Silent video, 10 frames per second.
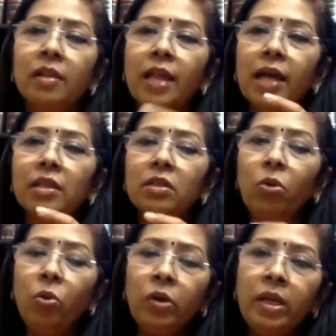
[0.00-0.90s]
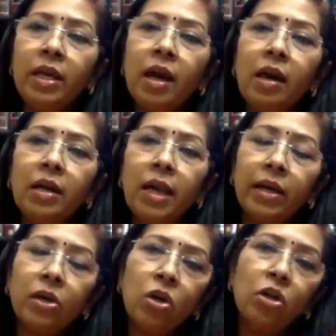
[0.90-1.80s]
that only a
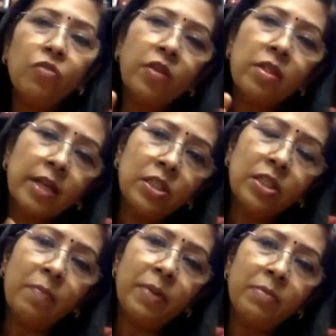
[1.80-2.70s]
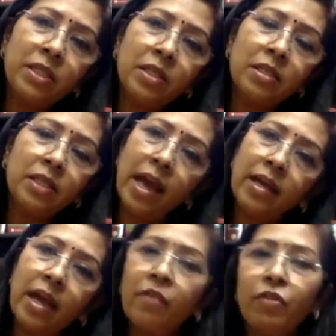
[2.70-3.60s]
landlord of residential premises
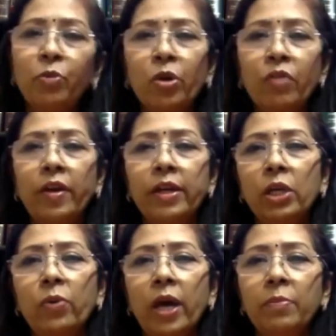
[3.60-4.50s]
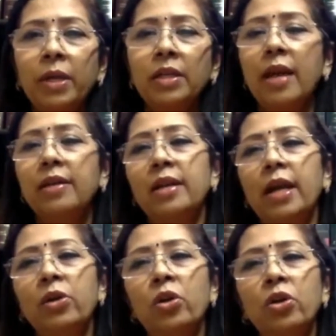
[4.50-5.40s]
can have a bona fide requirement and the
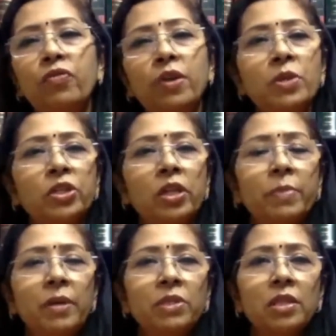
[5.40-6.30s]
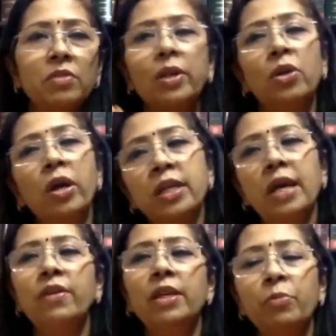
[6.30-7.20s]
landlord of commercial premises will not
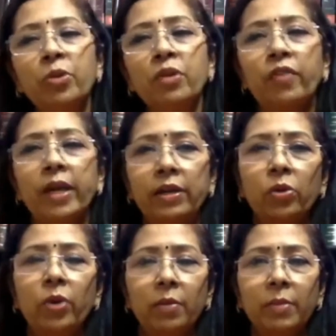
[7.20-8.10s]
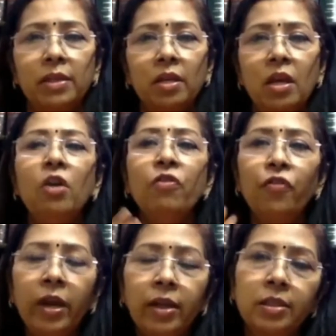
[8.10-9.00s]
have any bona fide requirement.
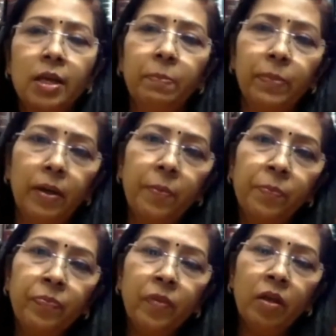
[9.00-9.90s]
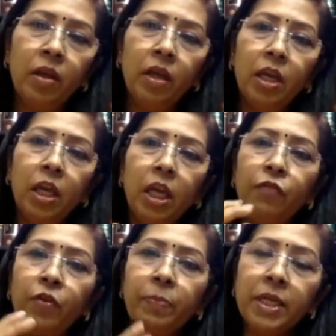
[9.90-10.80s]
For example,
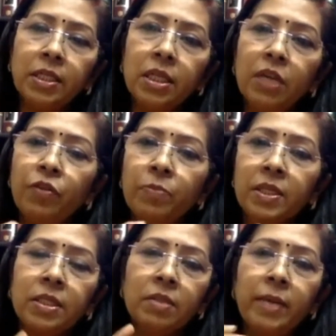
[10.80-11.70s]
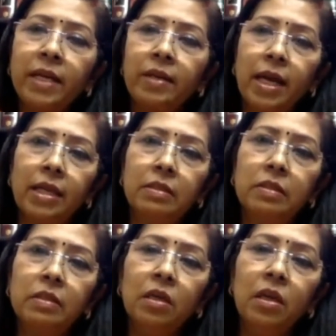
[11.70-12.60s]
if a businessman
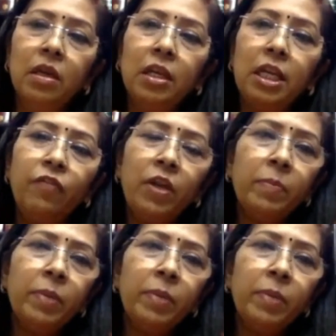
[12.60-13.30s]
dies, leaving